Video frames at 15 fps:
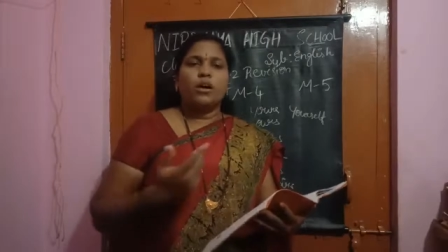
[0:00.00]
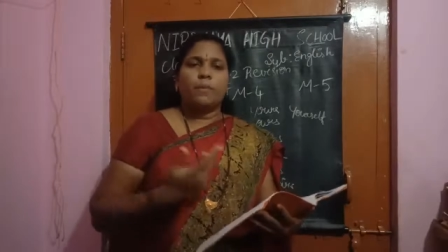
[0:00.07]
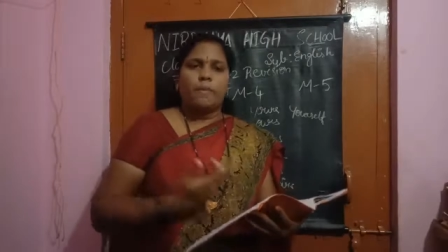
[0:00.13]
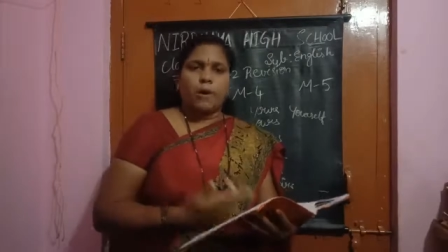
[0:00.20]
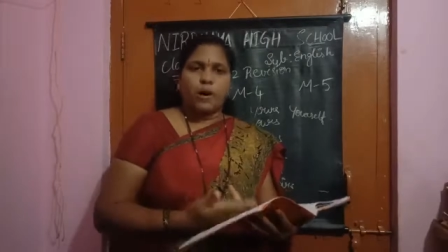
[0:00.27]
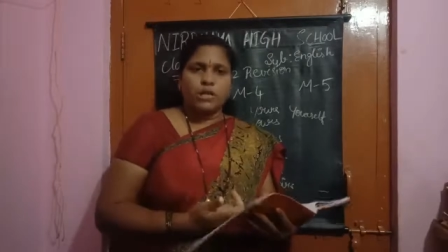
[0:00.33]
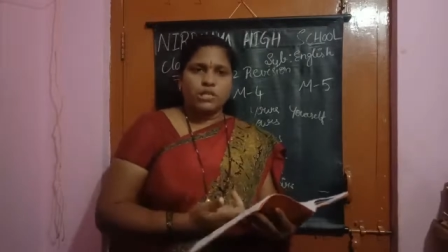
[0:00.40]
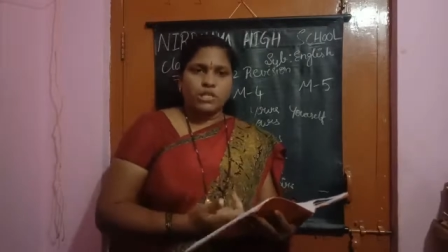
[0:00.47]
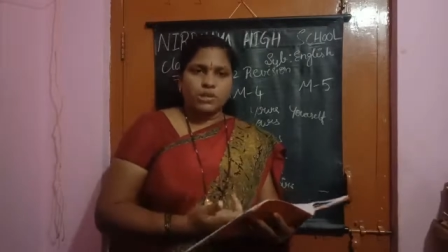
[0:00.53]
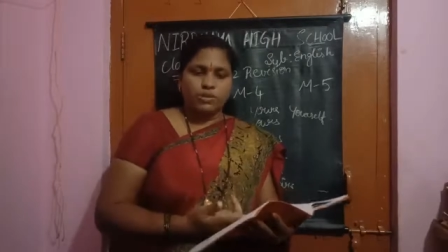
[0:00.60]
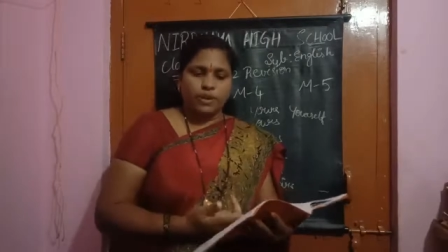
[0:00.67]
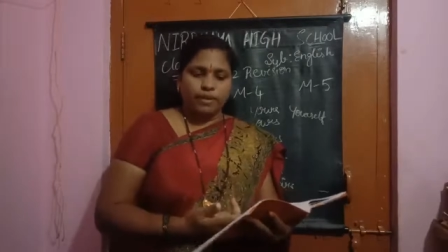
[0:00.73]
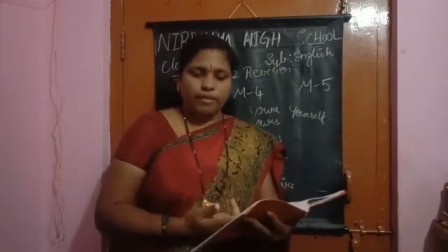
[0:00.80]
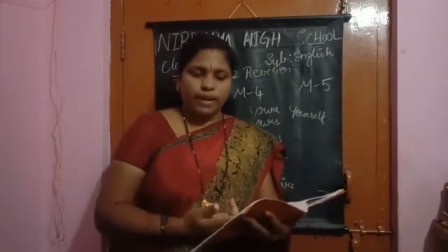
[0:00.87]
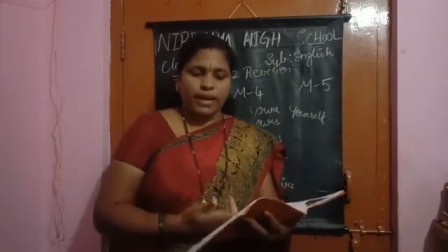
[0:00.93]
positive
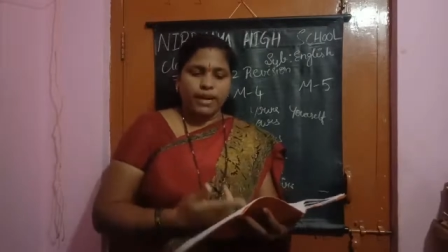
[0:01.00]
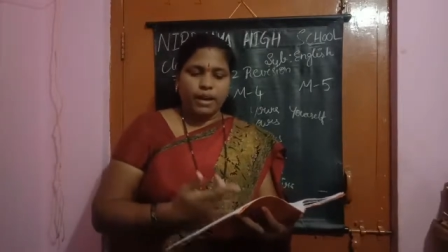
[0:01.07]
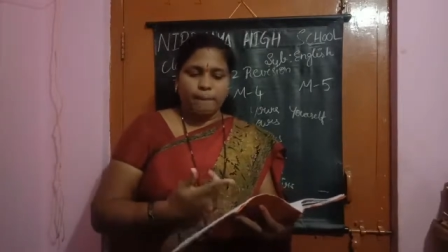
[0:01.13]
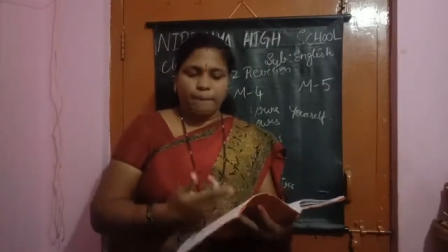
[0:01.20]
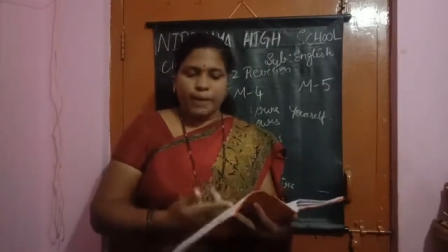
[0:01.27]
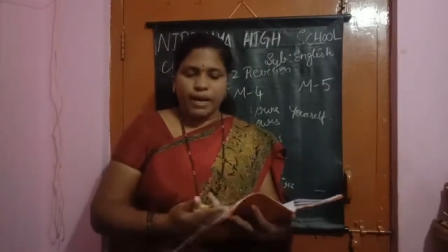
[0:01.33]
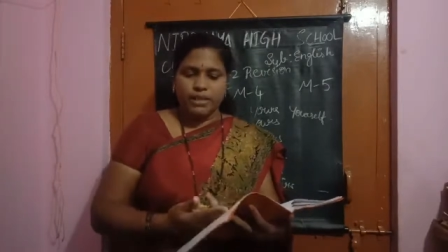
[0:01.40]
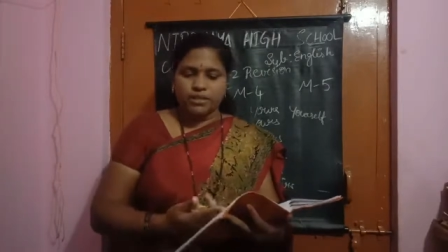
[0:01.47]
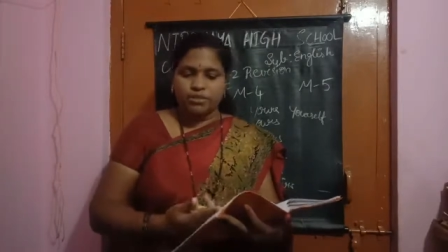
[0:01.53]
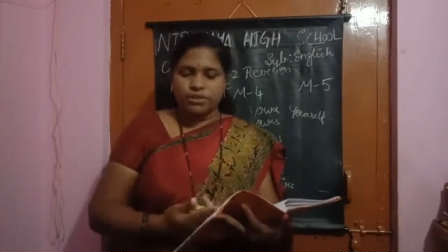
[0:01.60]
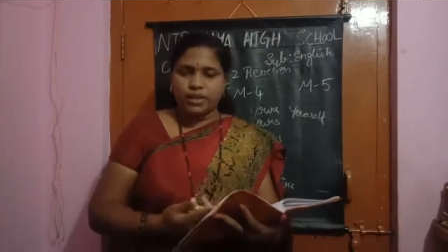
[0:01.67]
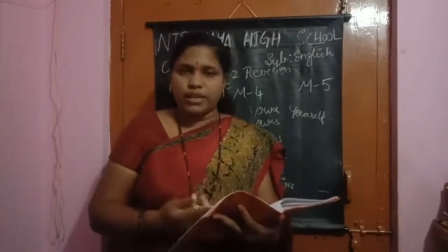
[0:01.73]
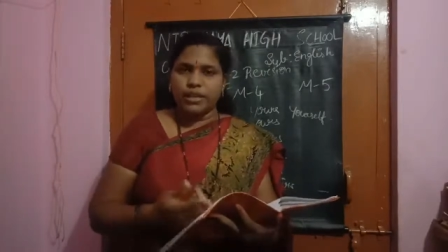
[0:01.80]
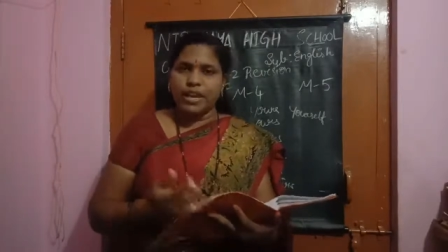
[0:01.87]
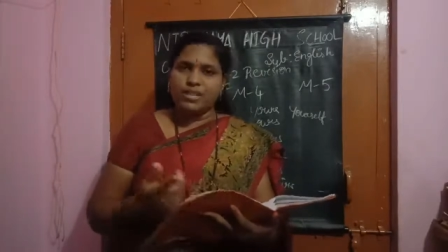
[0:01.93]
degree comparative
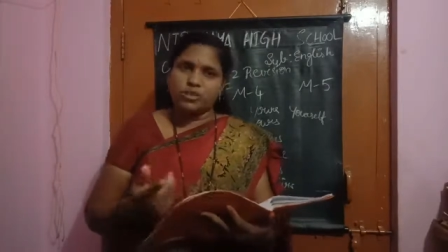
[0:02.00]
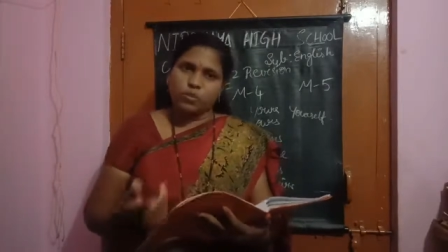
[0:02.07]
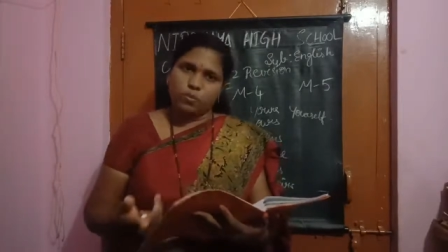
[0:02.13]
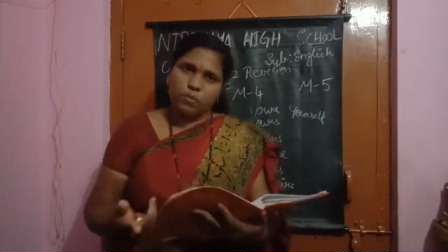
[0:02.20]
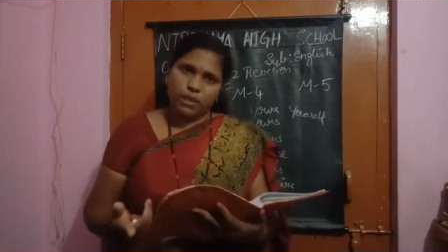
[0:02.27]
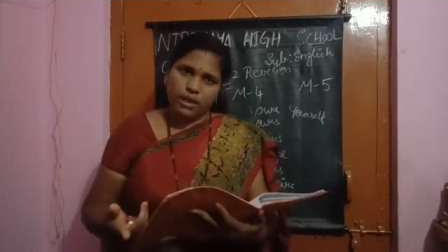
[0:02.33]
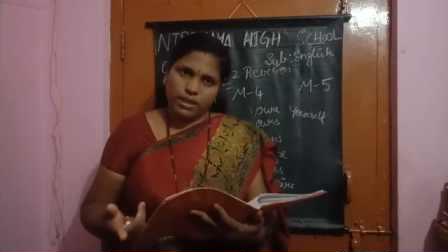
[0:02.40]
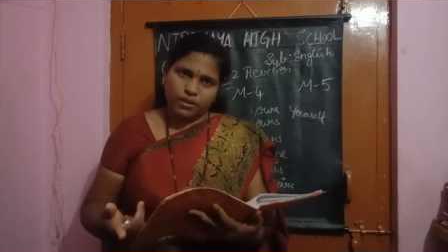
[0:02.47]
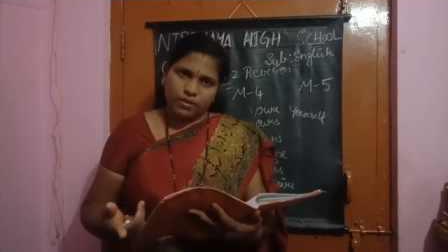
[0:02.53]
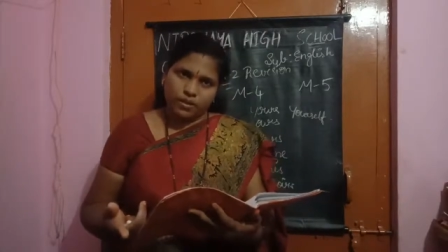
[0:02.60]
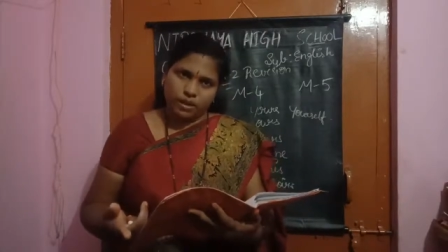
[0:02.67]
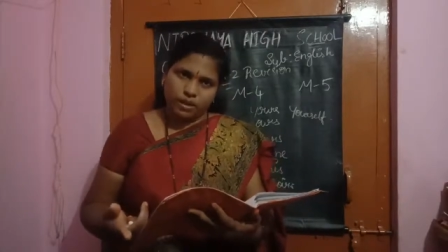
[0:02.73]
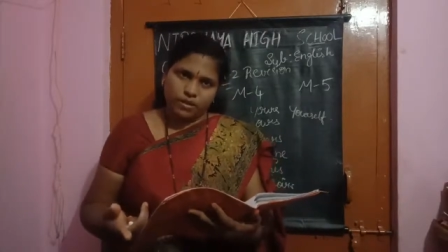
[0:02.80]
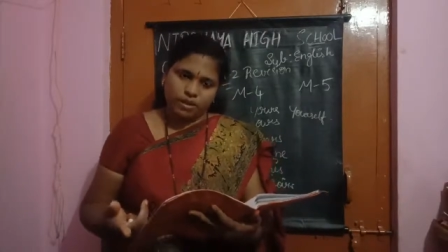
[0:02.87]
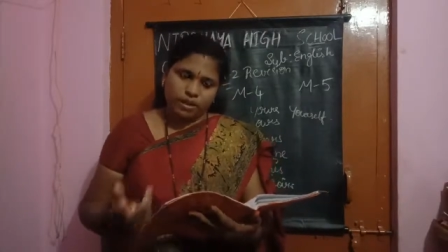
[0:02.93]
degree and superlative
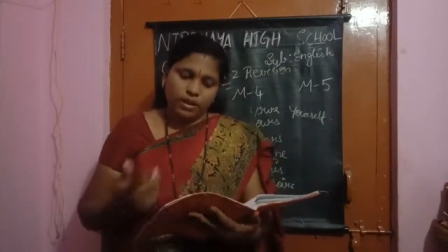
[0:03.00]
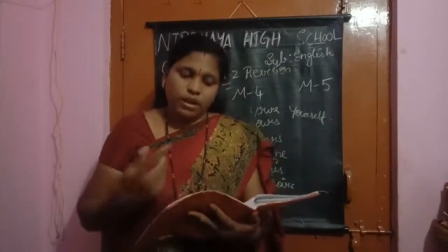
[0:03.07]
degree